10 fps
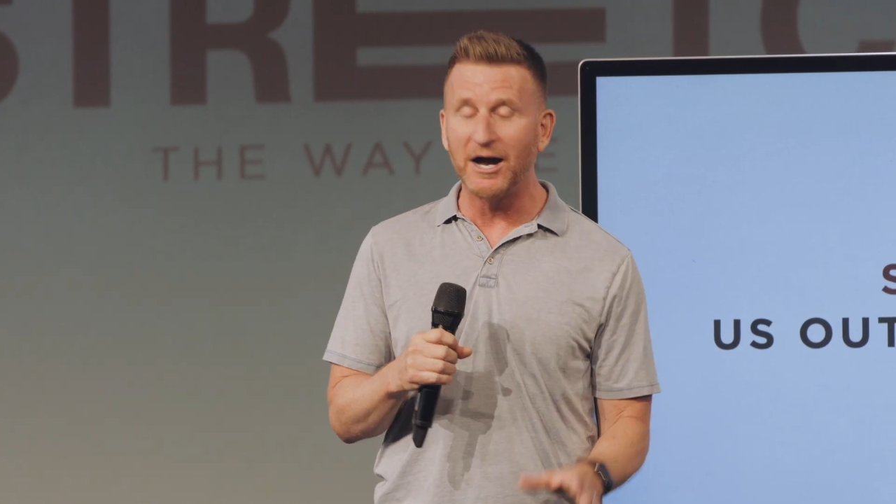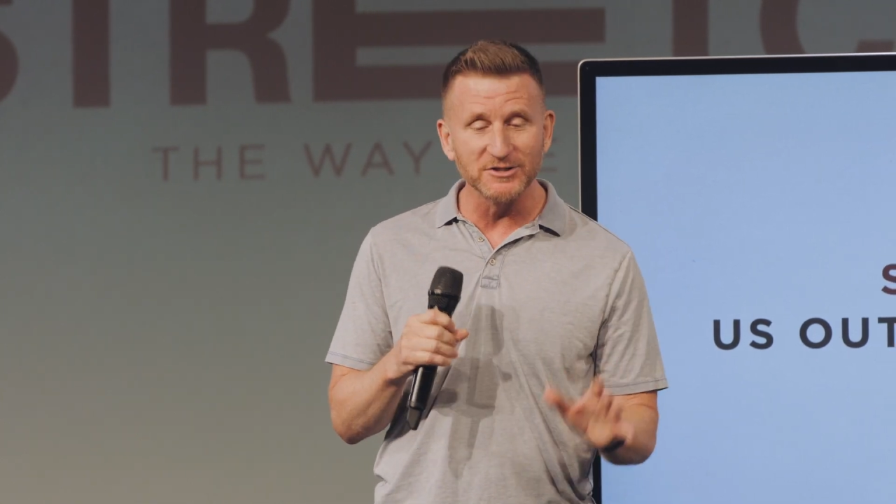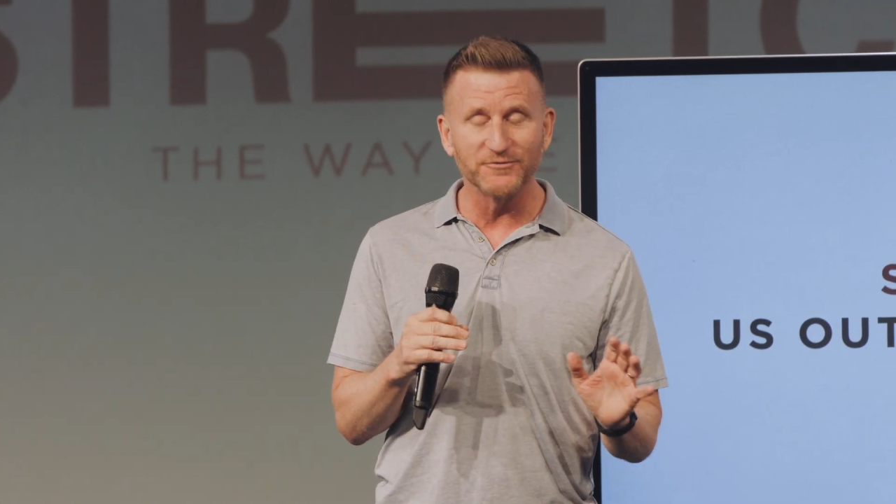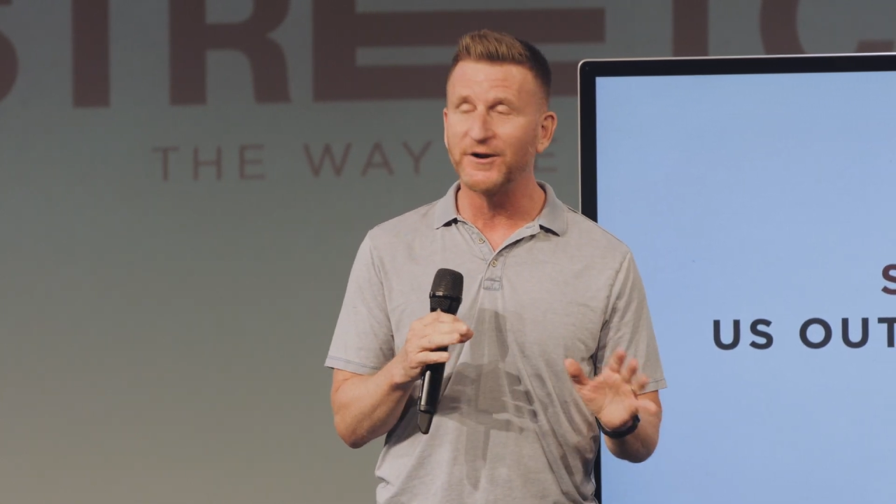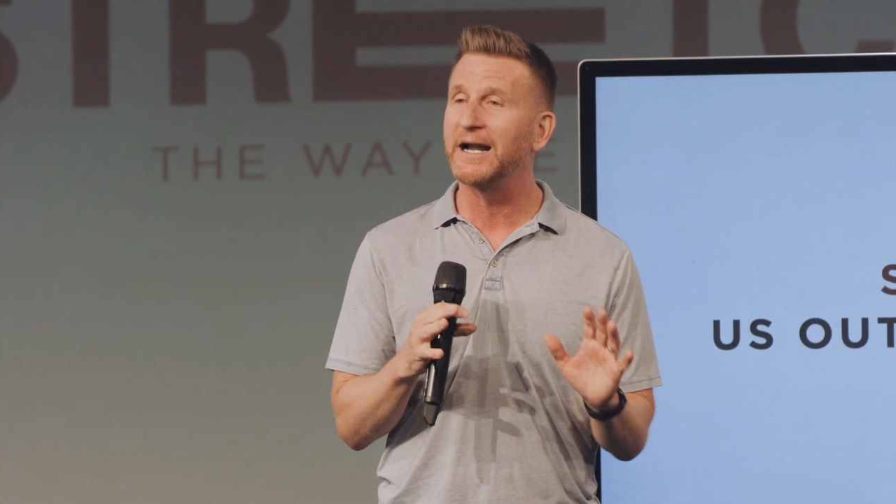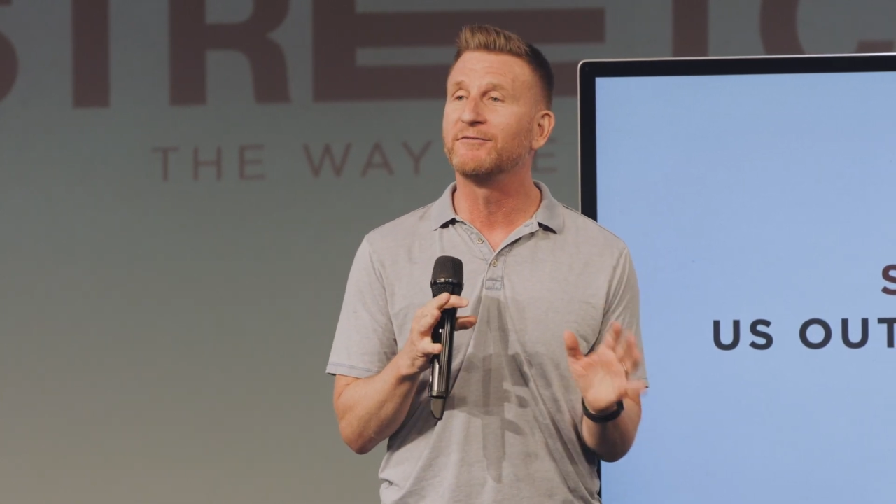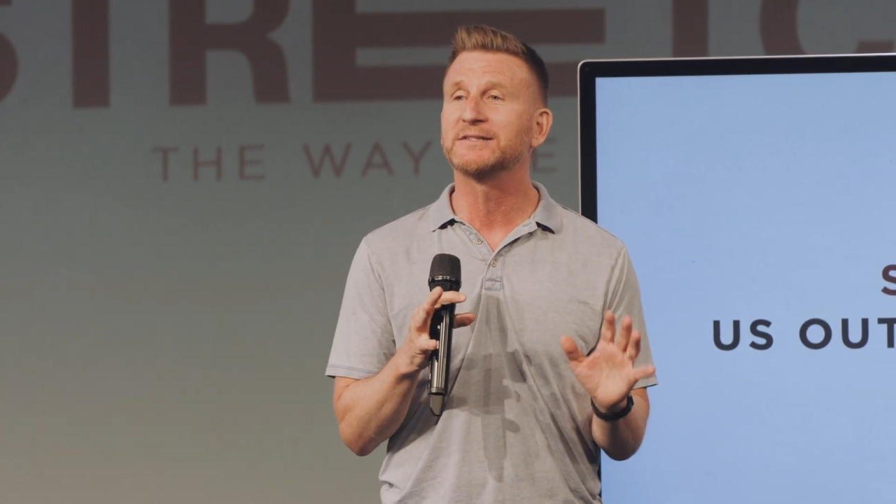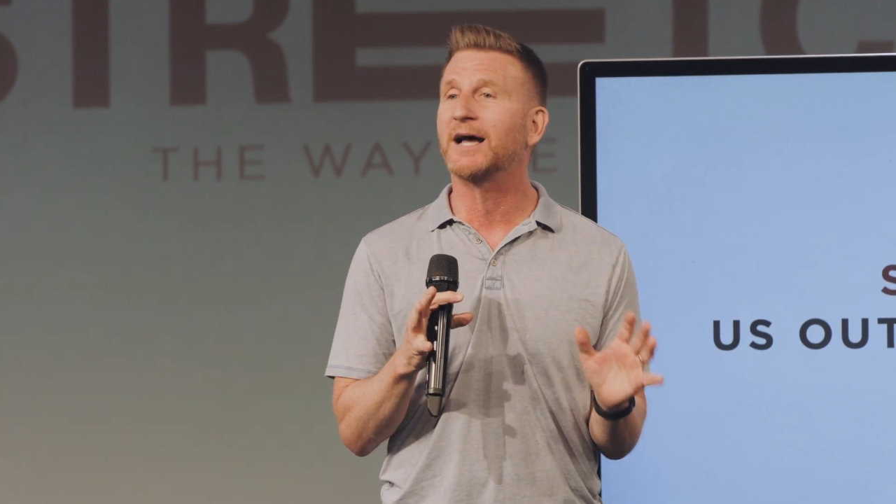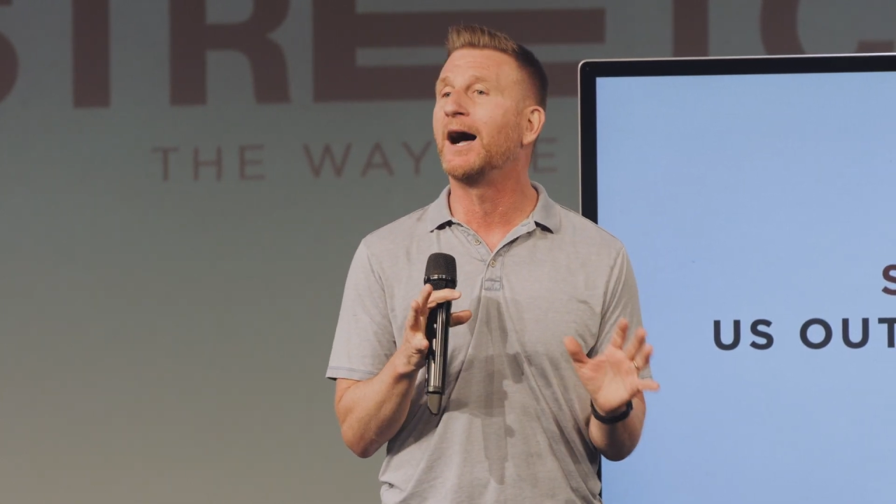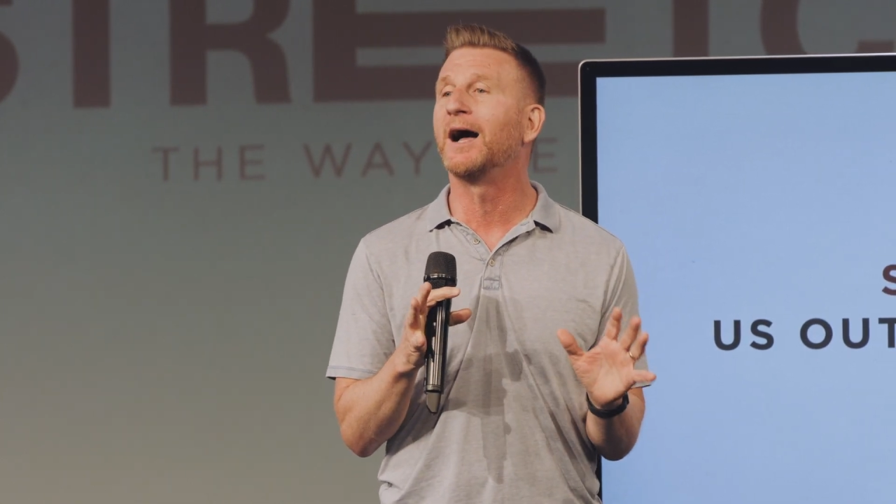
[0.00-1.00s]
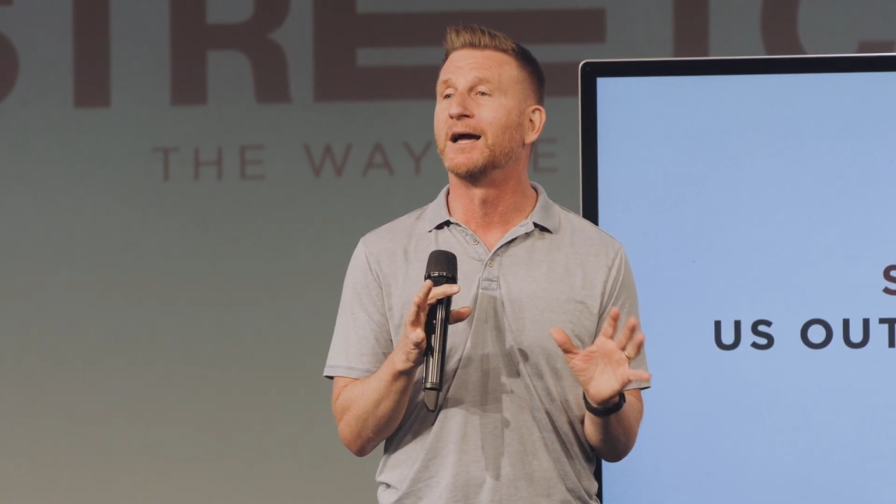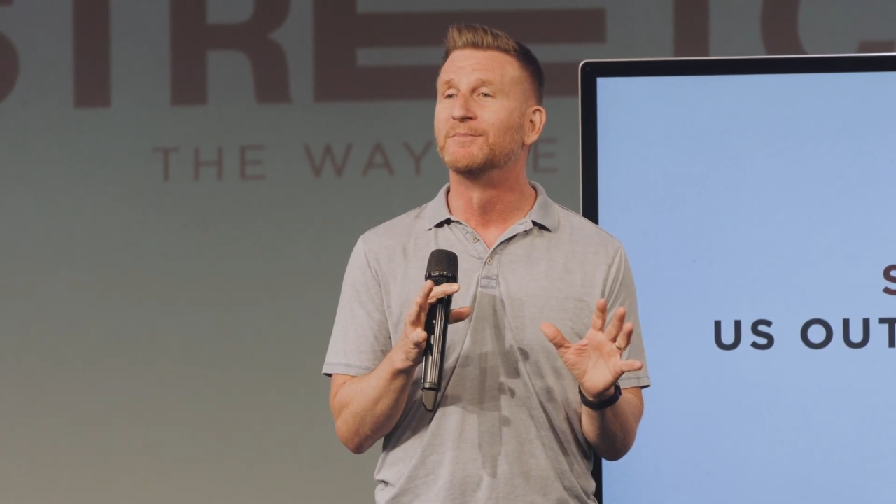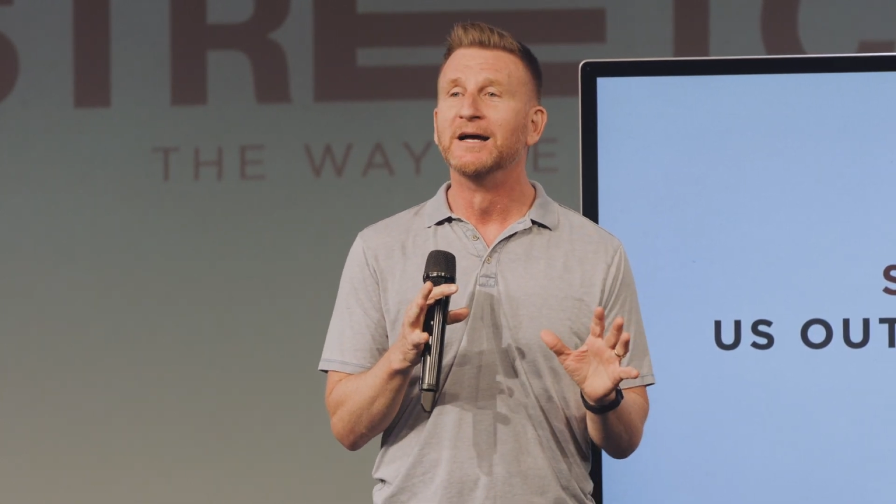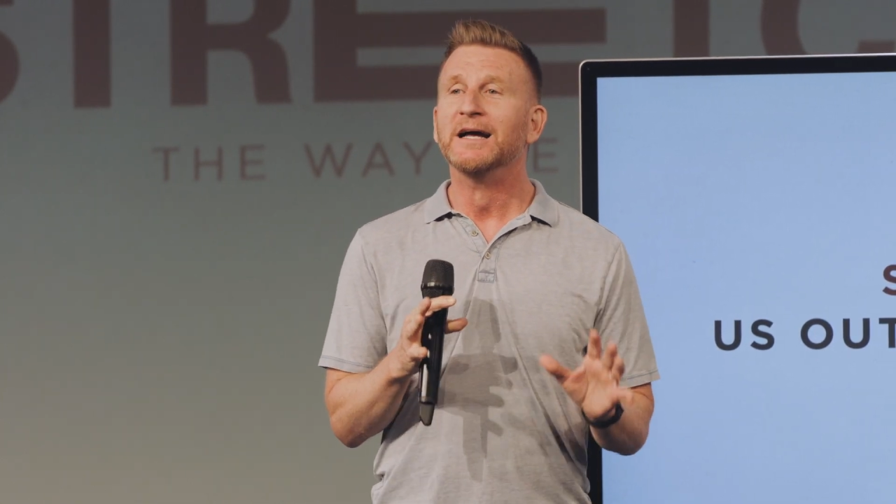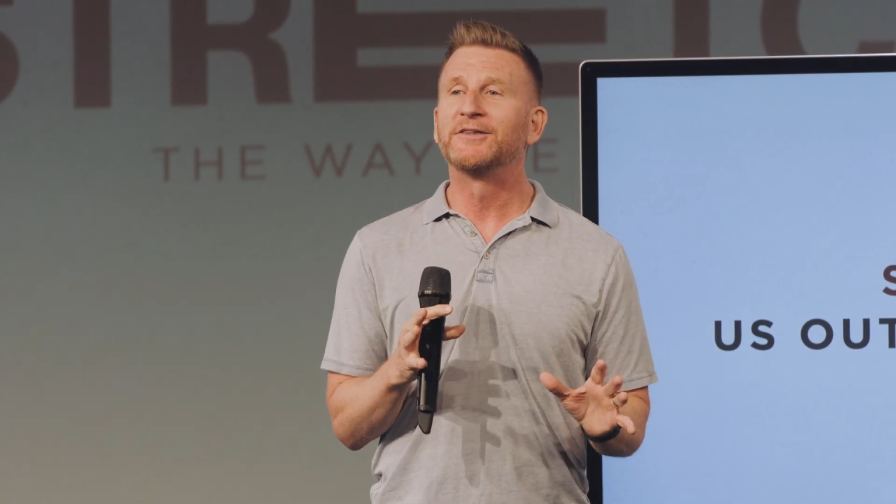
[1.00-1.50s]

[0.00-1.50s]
I was afraid every time